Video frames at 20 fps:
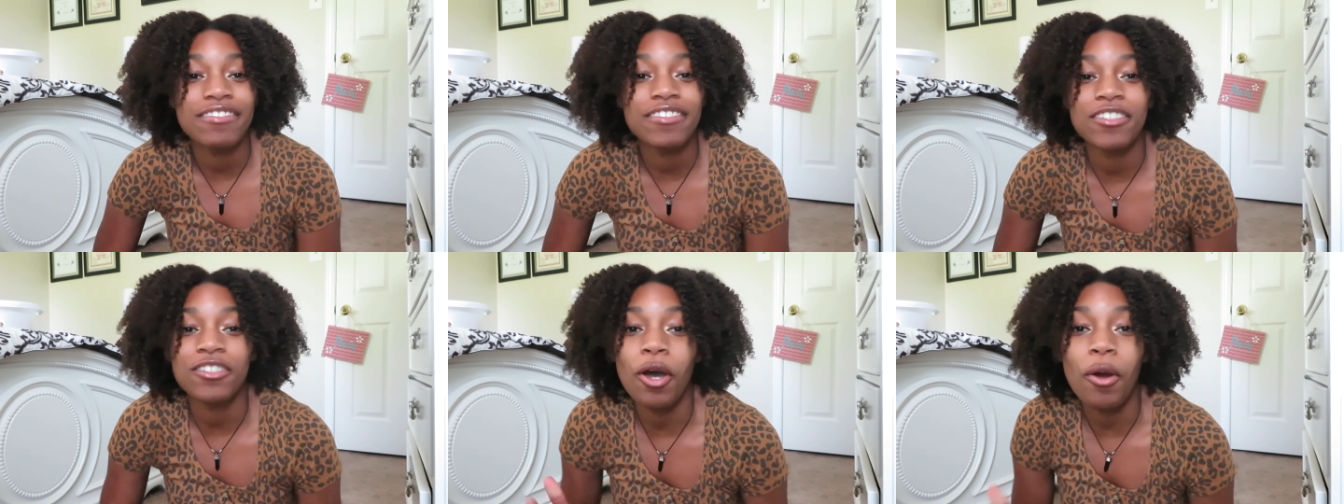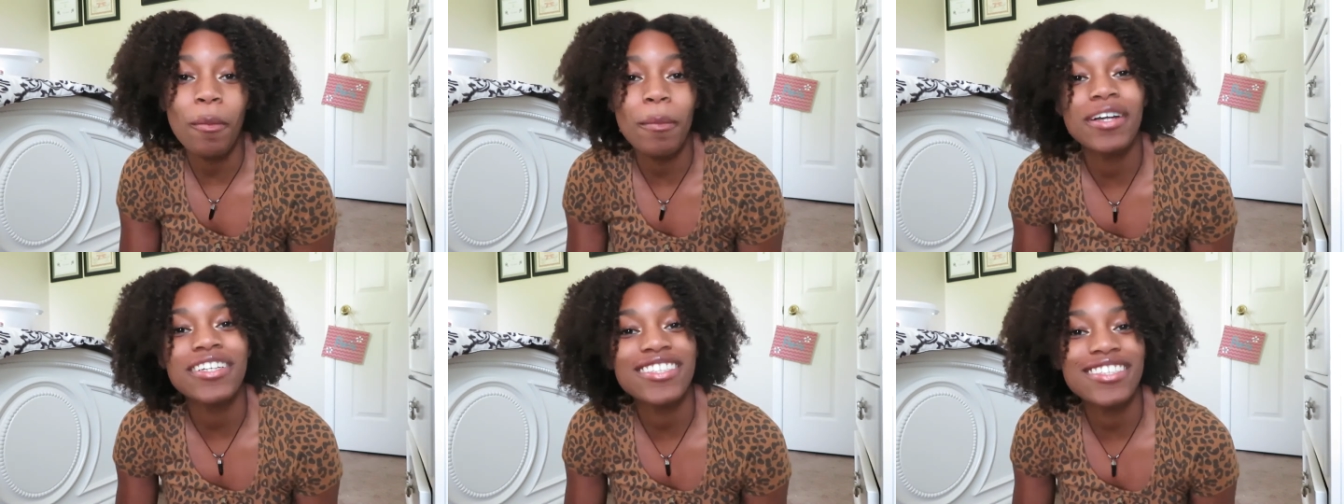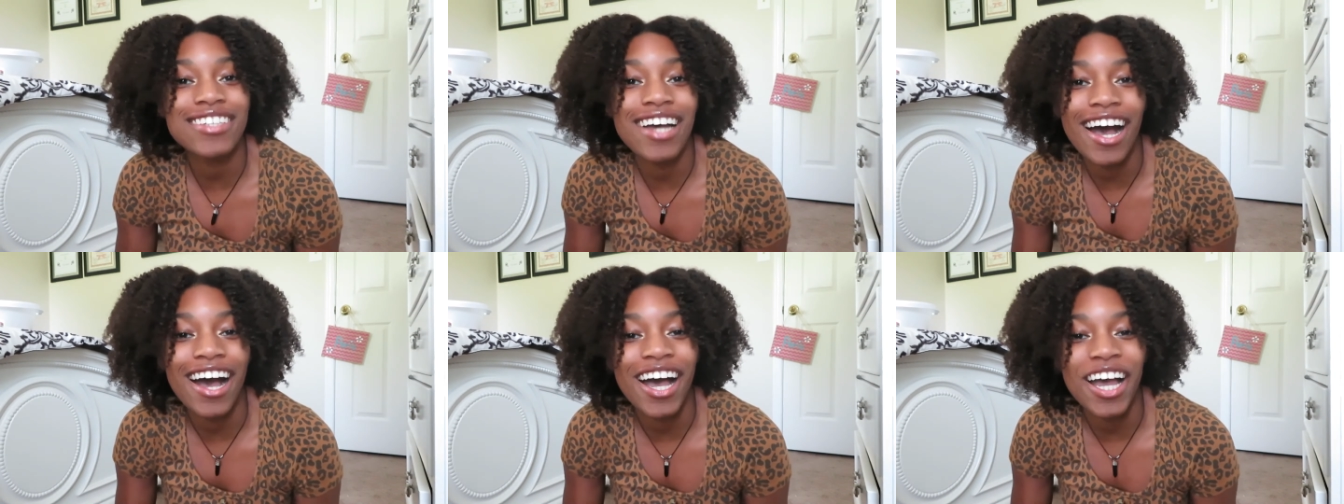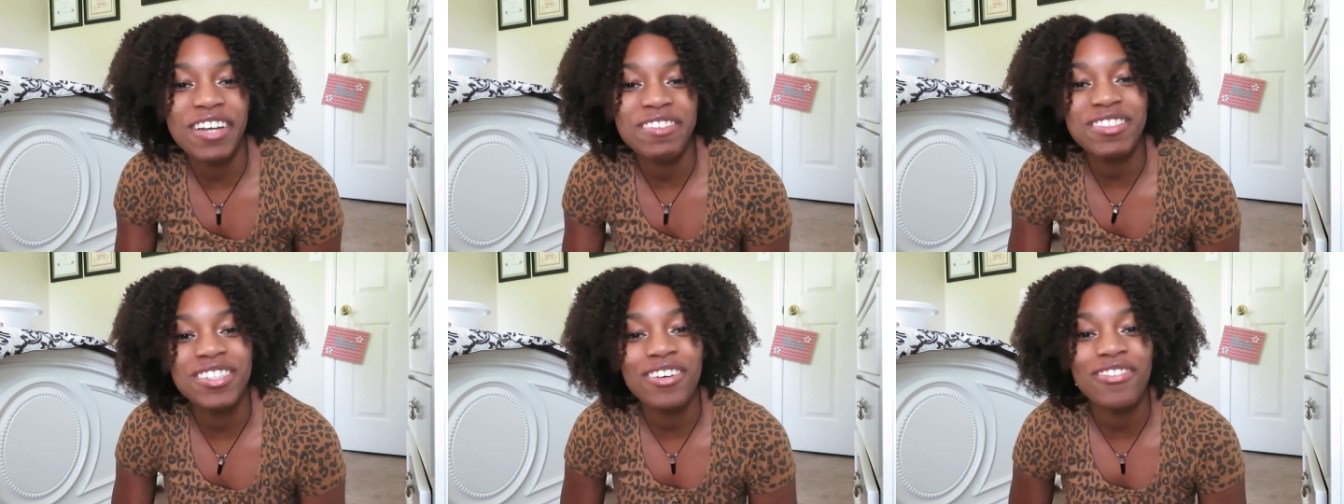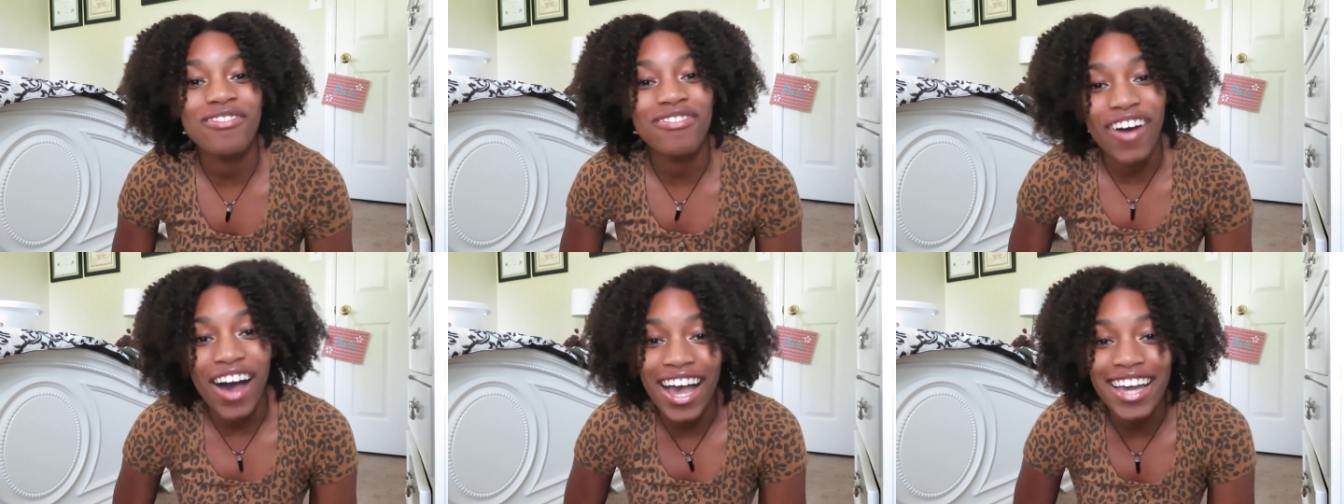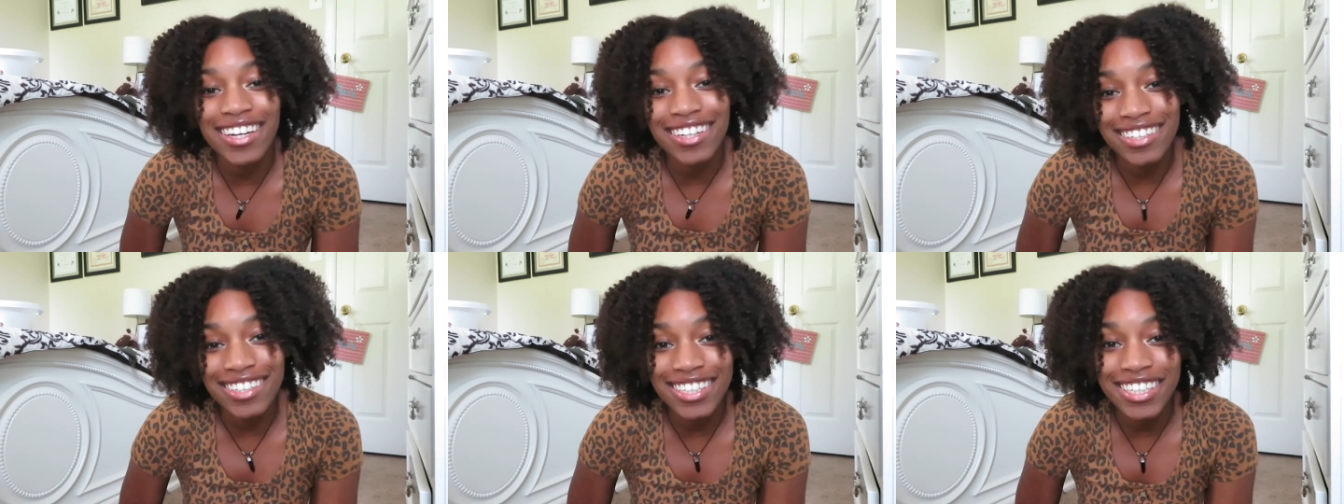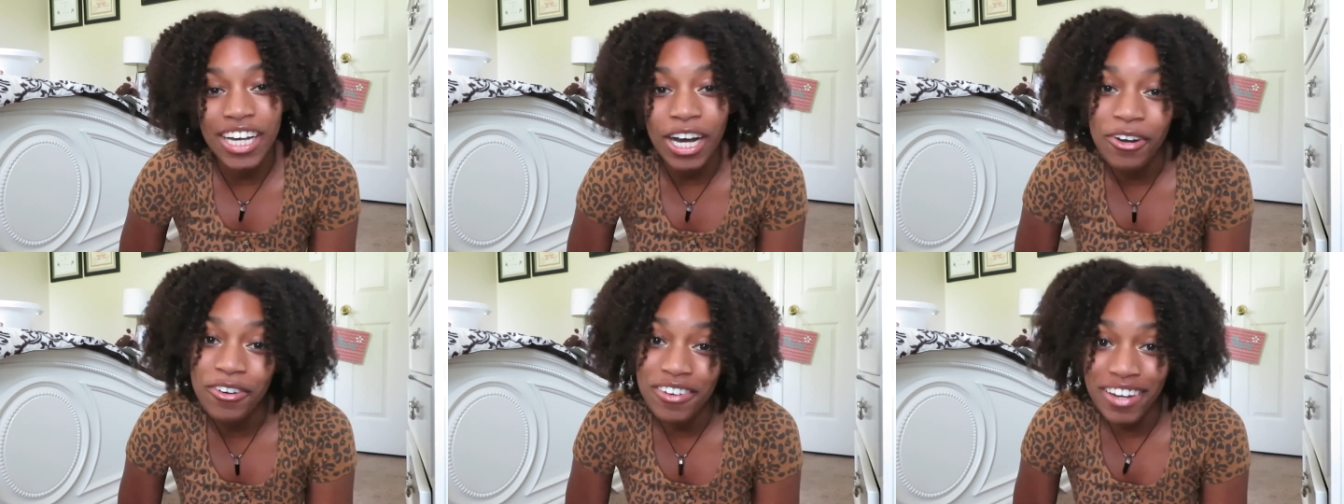so much time to finally
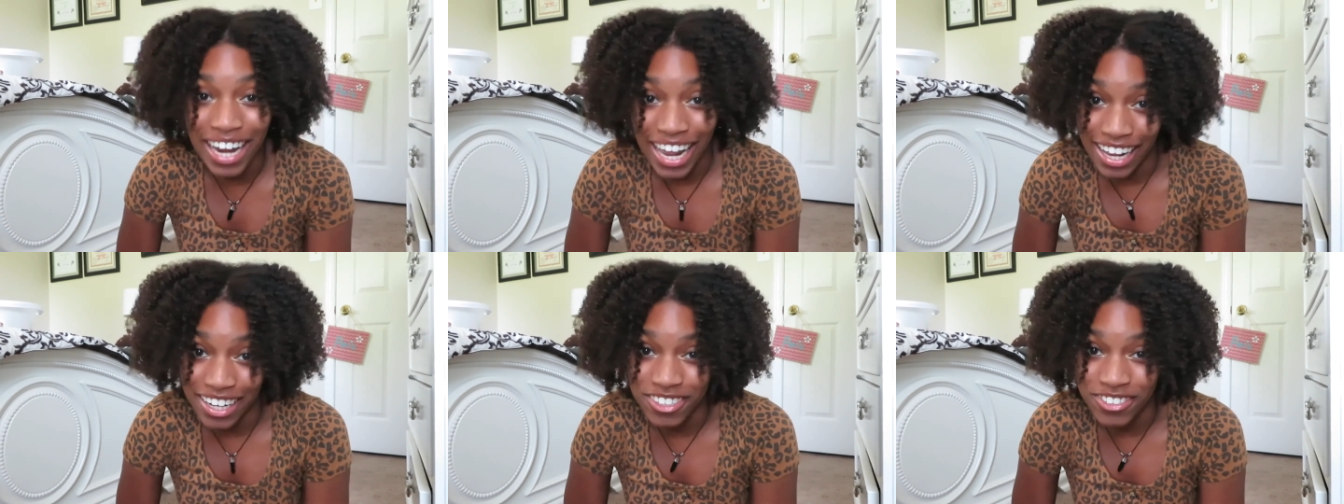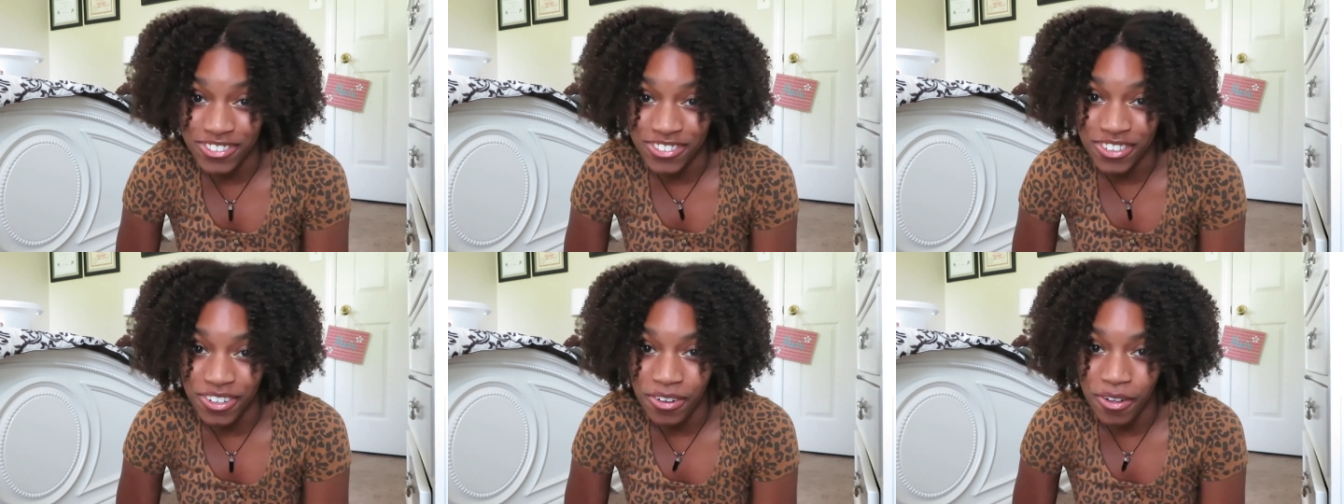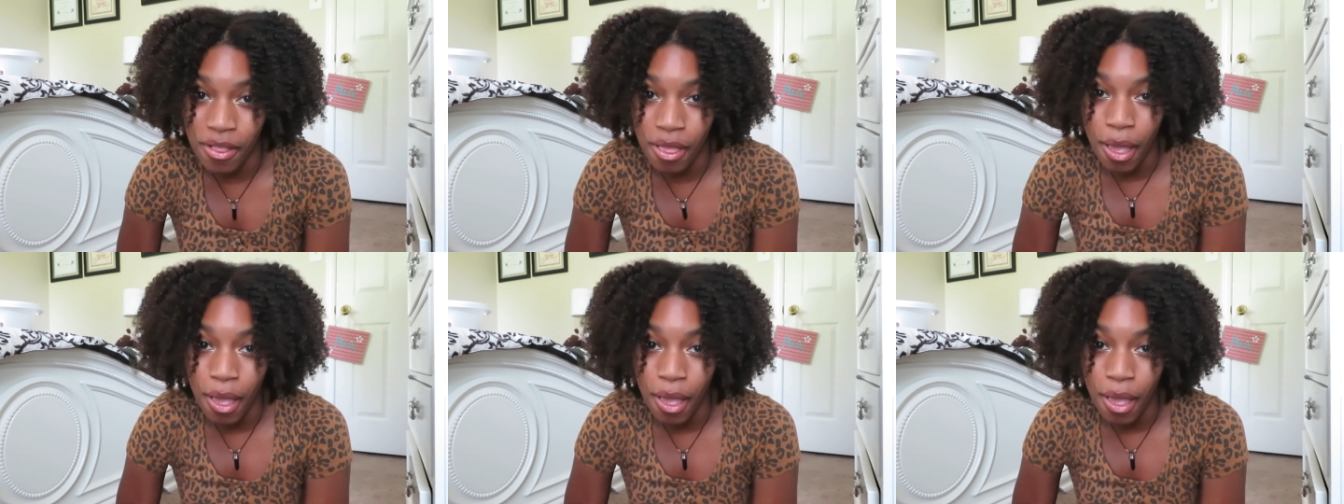go natural,